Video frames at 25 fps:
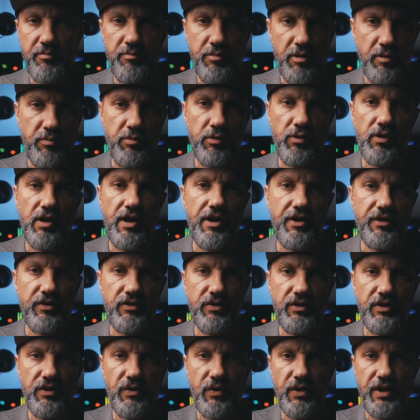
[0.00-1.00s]

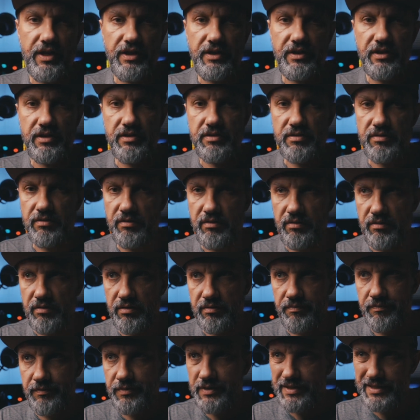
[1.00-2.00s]
popularity ratings
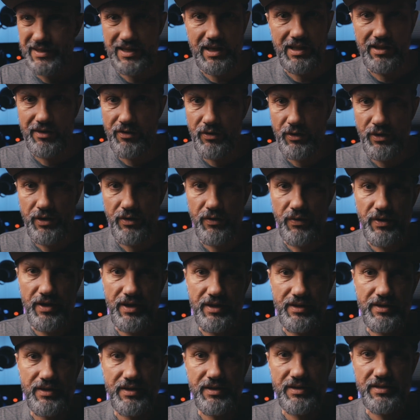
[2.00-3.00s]
or salary
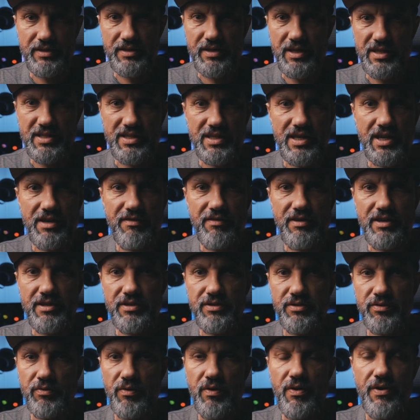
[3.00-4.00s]
ratings,
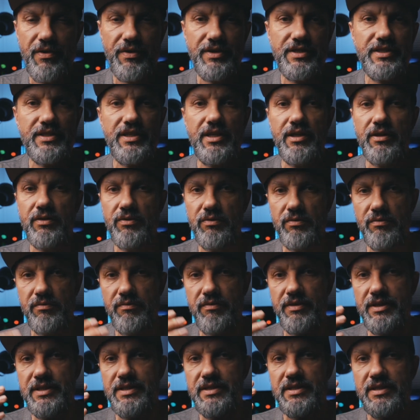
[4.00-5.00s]
otherwise you are risking
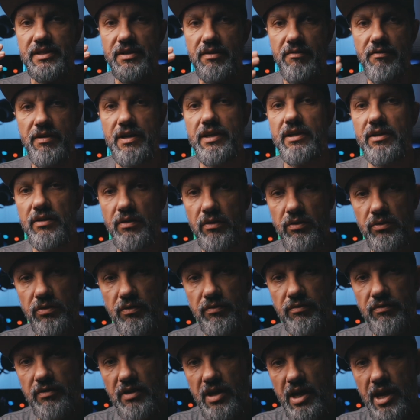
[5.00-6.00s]
to waste quite a lot
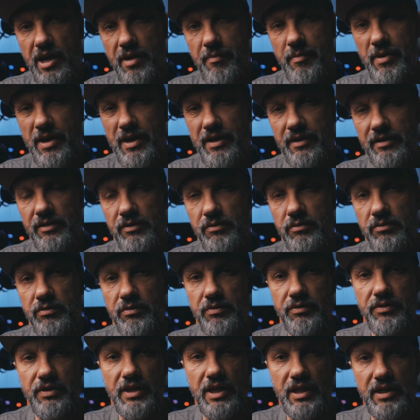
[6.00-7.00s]
of time and do
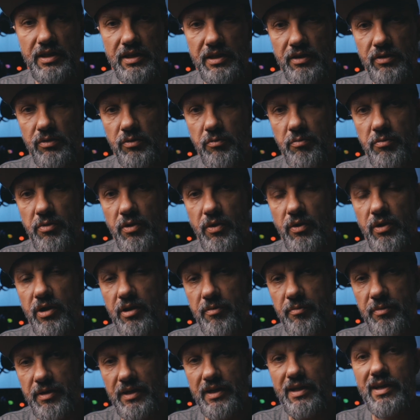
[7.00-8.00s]
not get into
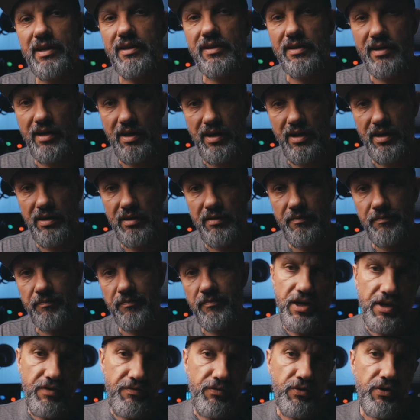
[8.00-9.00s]
programming at all.
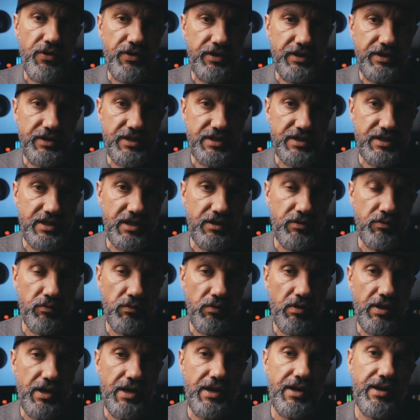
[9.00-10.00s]
If you are interested to
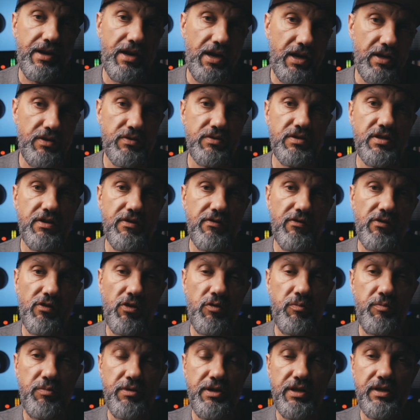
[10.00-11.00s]
learn iOS
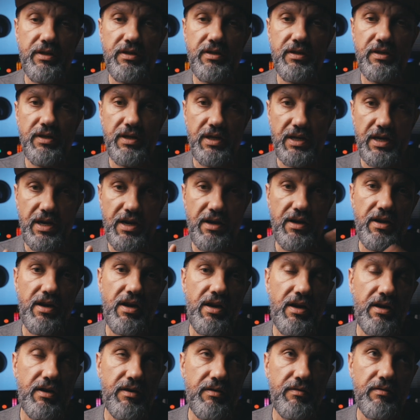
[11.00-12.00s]
development, here
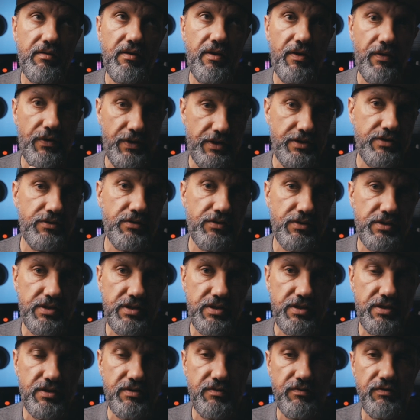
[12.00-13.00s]
are
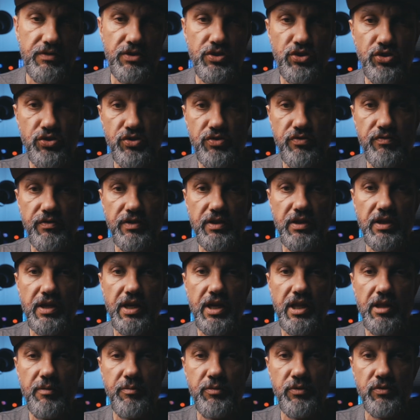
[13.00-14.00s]
resources which will
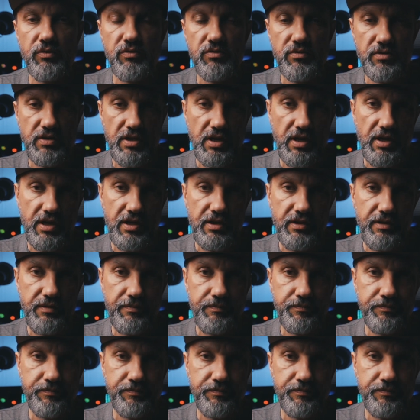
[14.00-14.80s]
help you to start.